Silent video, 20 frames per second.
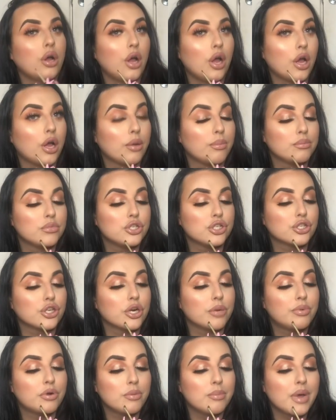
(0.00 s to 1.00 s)
I'm just
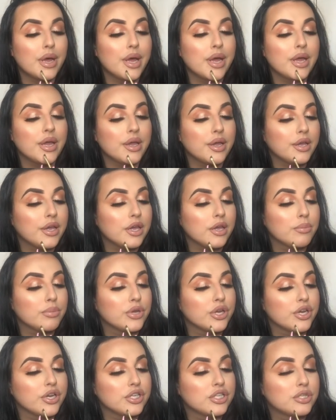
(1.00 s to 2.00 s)
gonna put my Iggy
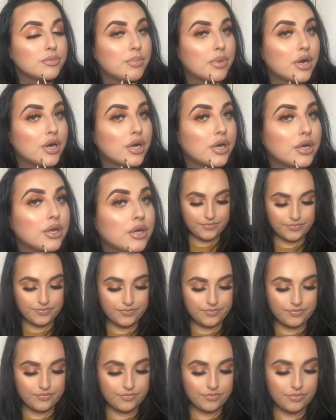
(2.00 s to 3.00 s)
Beauty Spot
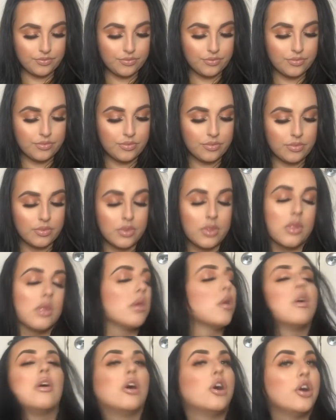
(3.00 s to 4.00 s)

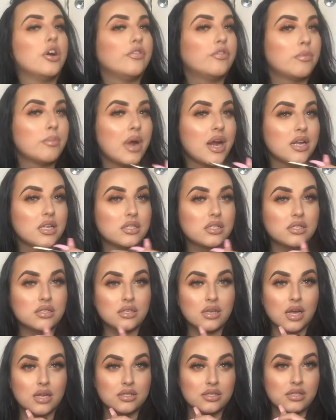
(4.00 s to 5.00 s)
over my
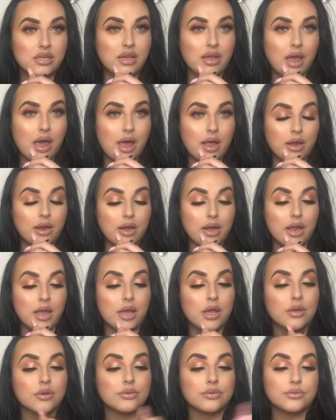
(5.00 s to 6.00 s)
disgusting
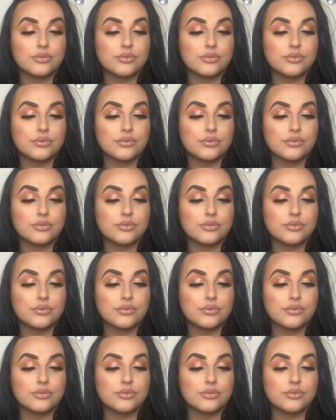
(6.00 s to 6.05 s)
acne.